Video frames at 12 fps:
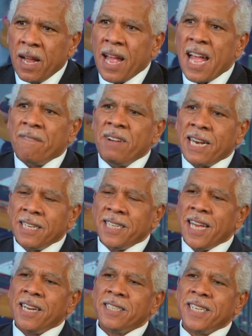have had a
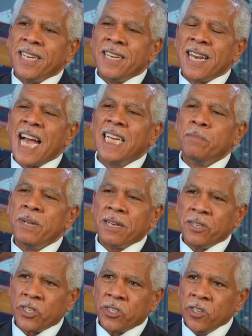tendency not to be
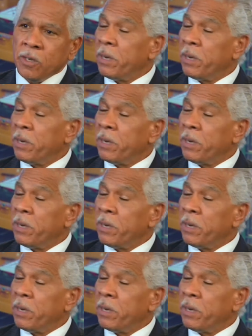understood